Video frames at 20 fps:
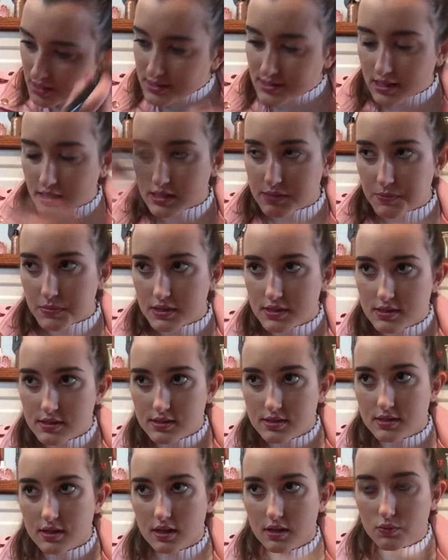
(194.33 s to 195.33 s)
6
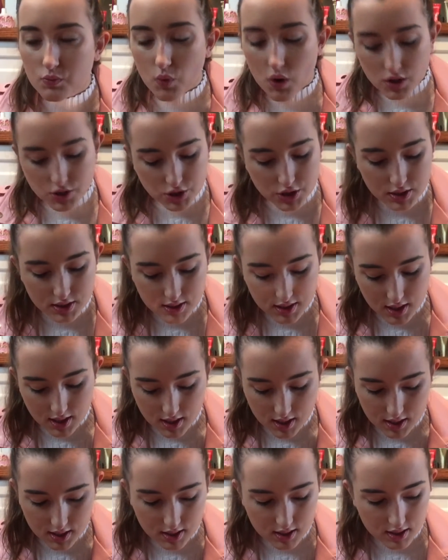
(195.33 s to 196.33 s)
months in
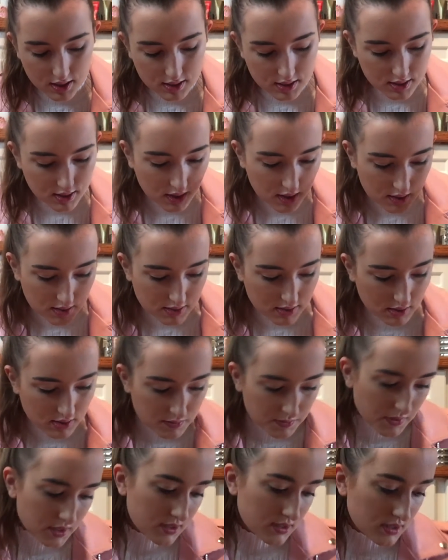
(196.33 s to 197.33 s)
Washington and then the other
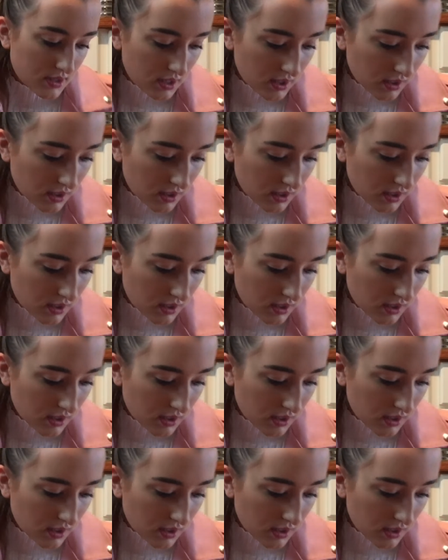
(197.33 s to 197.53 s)
6 months in